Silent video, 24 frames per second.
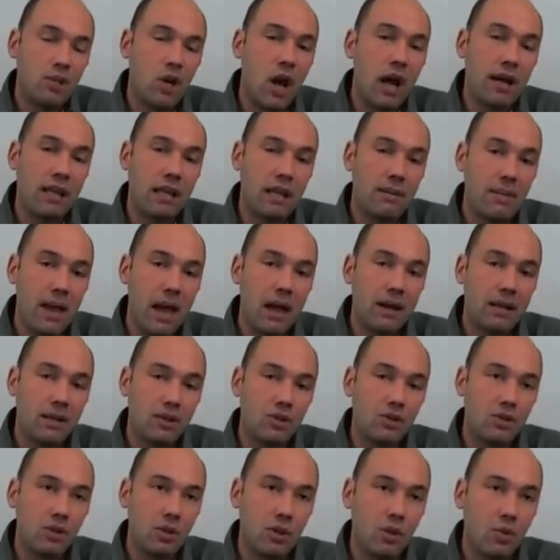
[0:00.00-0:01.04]
what I'm talking
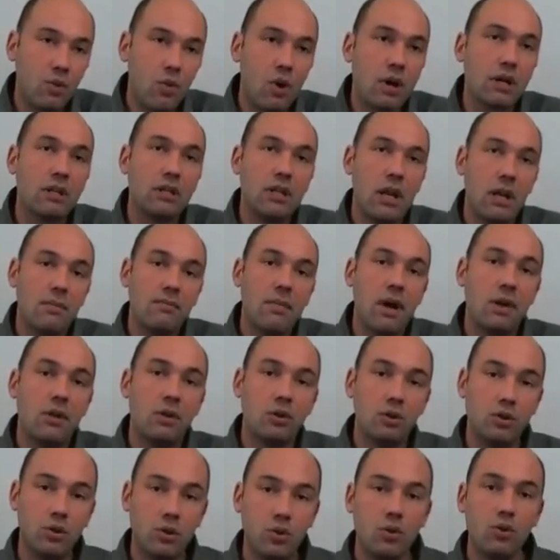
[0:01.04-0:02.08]
about is the work
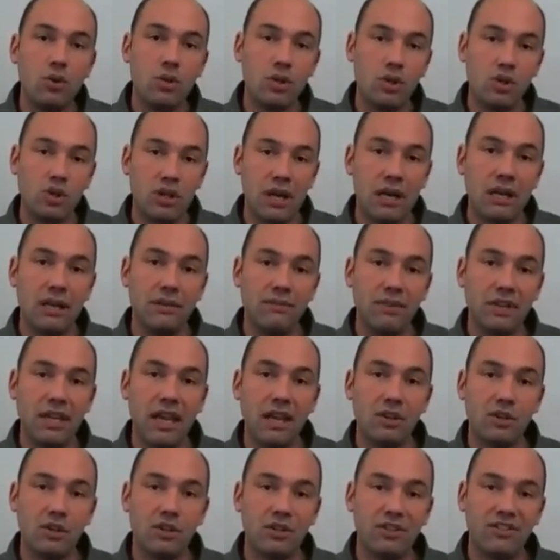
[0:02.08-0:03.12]
done by those 2 to the
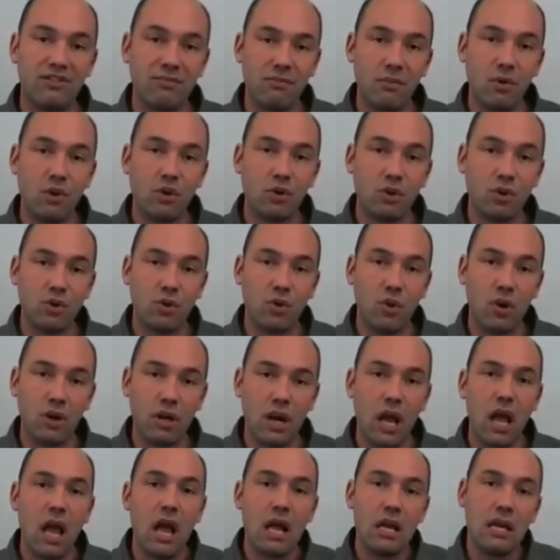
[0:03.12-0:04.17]
j invocations of merge
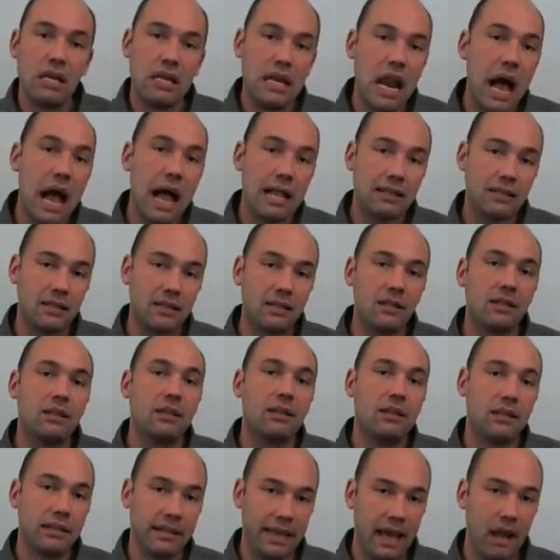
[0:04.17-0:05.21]
sort,
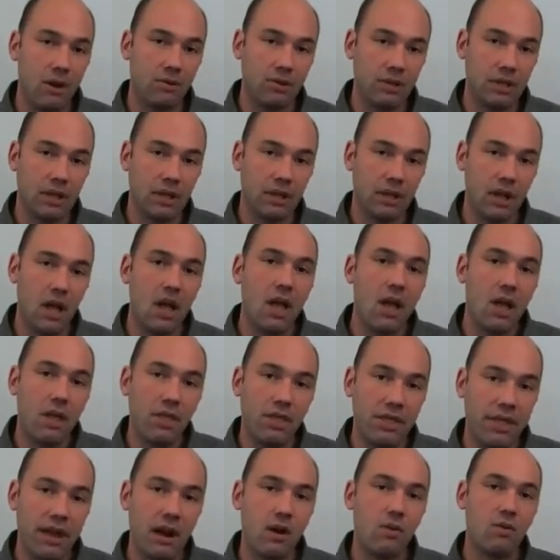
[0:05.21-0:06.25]
not
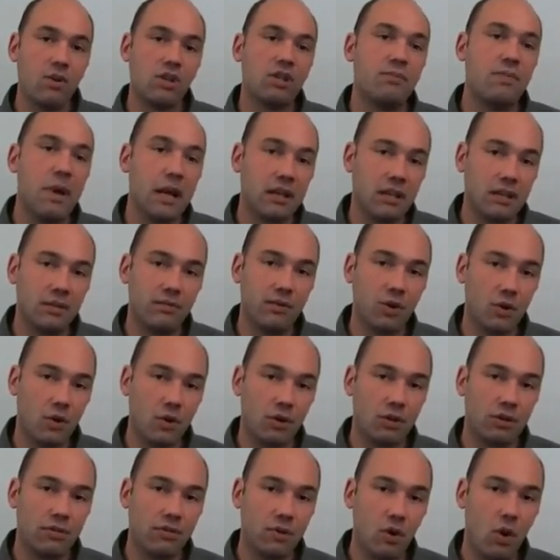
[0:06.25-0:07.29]
counting their
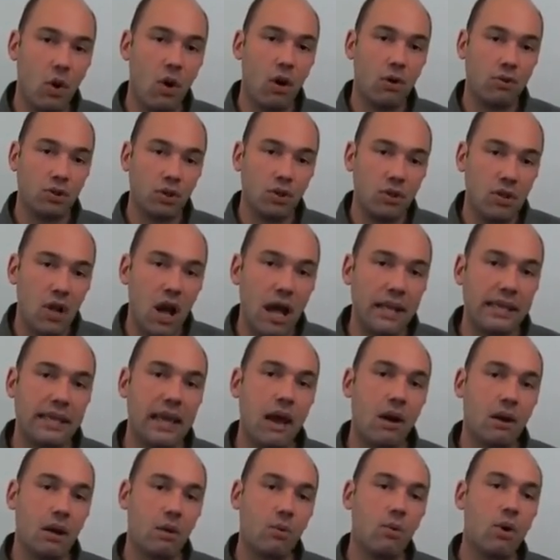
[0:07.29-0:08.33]
respective recursive calls,
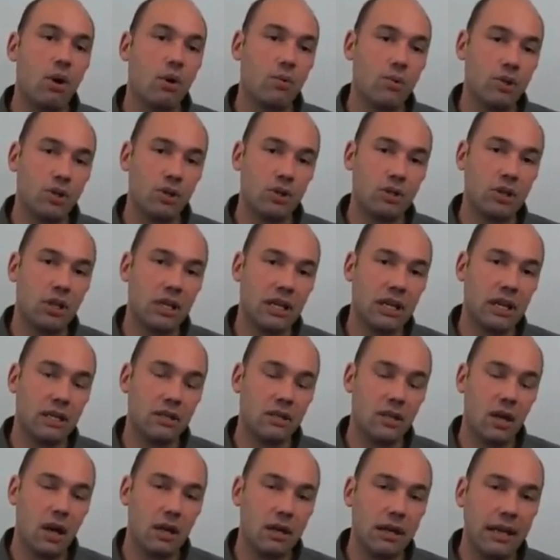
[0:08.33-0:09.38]
not counting work which is
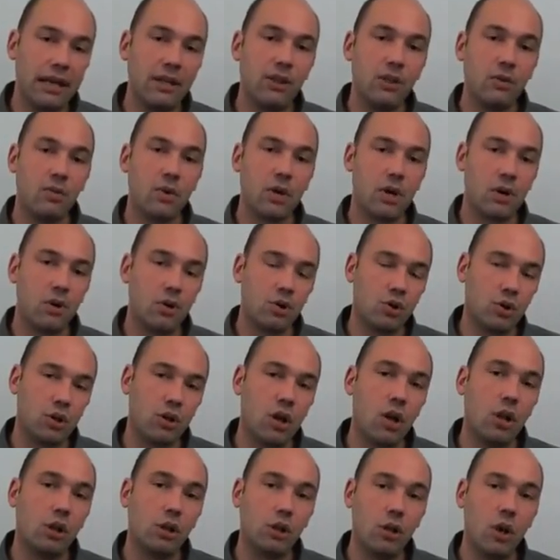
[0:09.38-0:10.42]
going to get done in the
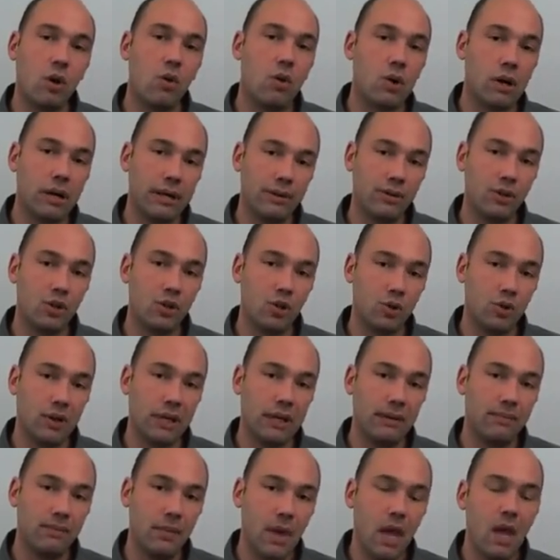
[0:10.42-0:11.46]
recursion lower in
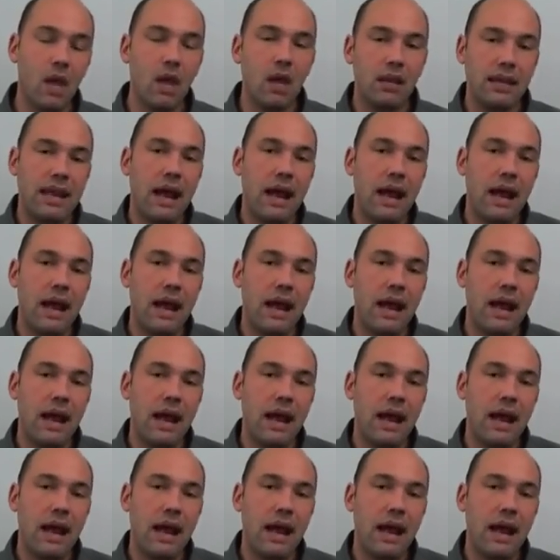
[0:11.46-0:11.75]
the tree.